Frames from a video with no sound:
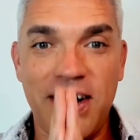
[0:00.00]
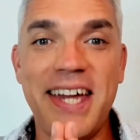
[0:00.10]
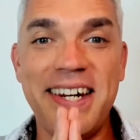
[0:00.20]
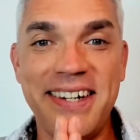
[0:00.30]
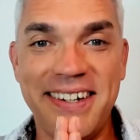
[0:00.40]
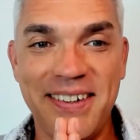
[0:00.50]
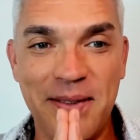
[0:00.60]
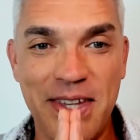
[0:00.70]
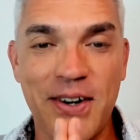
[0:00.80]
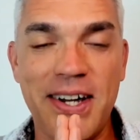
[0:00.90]
in
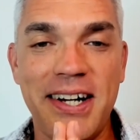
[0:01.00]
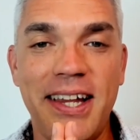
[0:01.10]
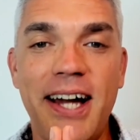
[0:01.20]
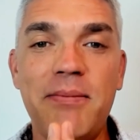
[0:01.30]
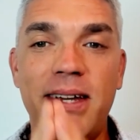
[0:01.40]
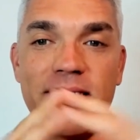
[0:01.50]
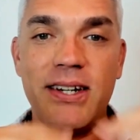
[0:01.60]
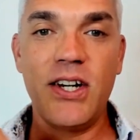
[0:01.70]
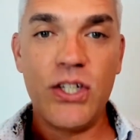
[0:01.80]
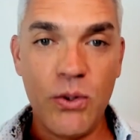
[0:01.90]
alignment,
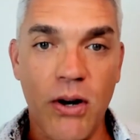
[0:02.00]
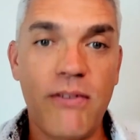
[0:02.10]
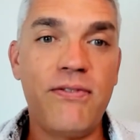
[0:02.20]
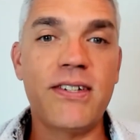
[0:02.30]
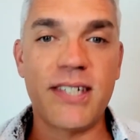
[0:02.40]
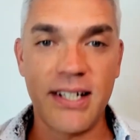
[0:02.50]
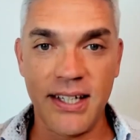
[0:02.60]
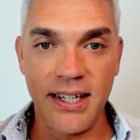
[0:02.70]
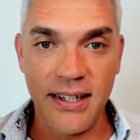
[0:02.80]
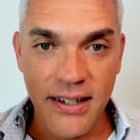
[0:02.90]
you are
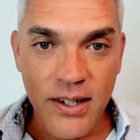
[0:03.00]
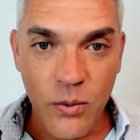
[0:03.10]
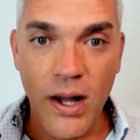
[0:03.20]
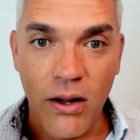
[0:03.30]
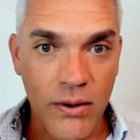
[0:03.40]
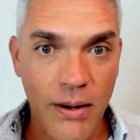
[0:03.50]
physically well.